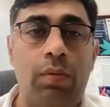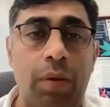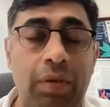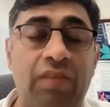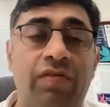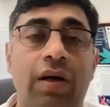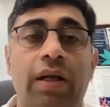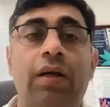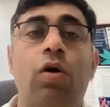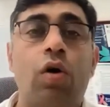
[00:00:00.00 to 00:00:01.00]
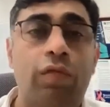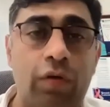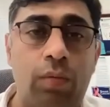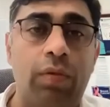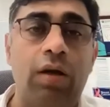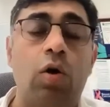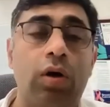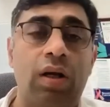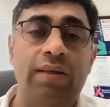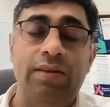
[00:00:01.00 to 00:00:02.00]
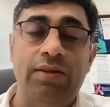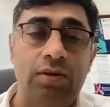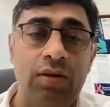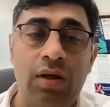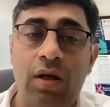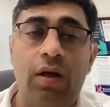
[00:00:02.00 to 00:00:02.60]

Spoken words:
public funding or from an organization.